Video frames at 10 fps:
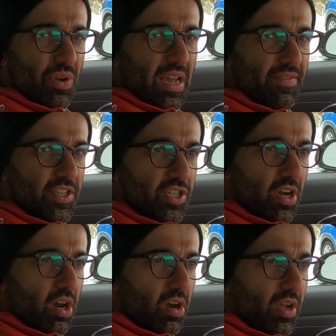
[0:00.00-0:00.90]
drive this
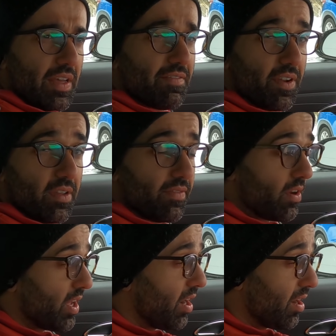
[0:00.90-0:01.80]
car very,
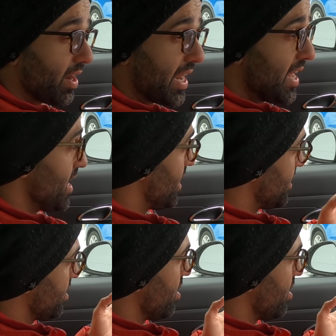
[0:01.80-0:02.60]
very hard. Uh, the